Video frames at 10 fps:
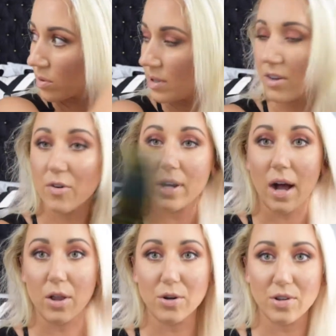different
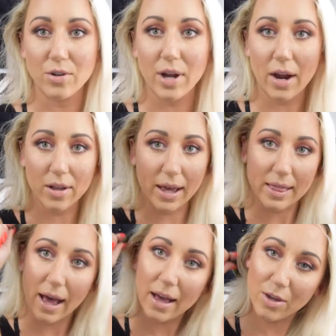colors in your hair like
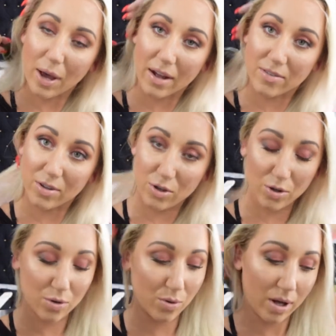that, you have
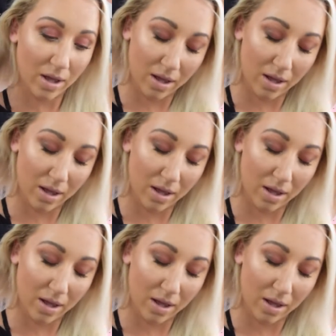to